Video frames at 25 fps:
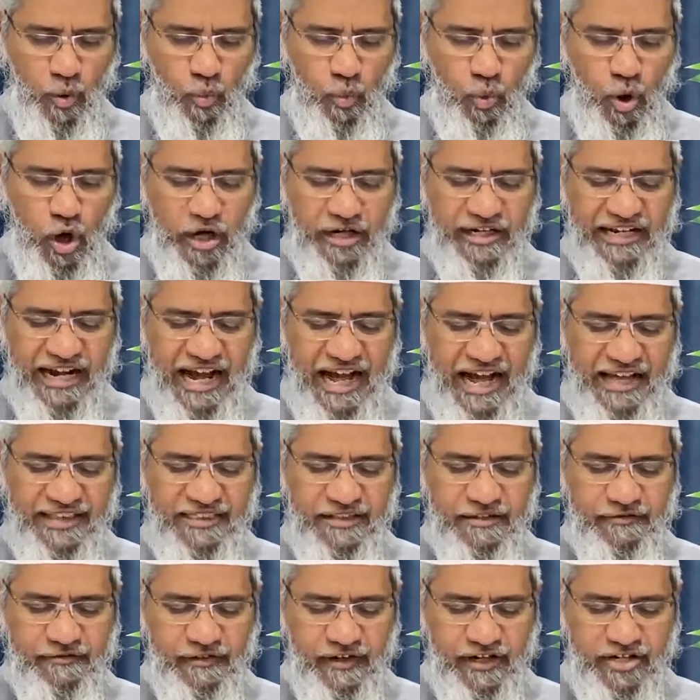What are
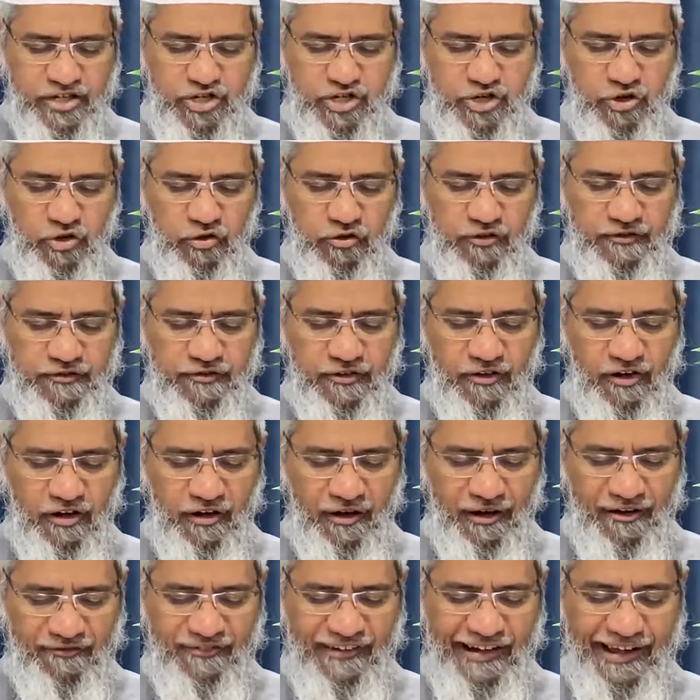the virtues
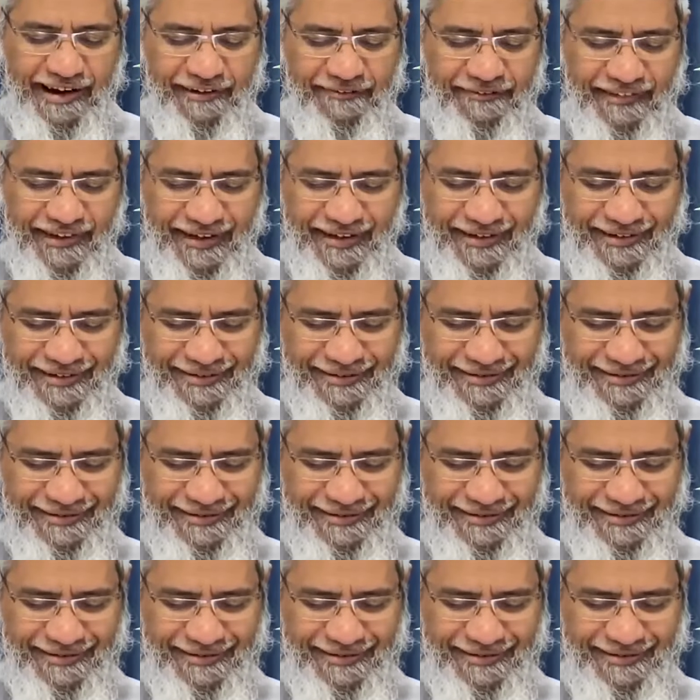of Arafah?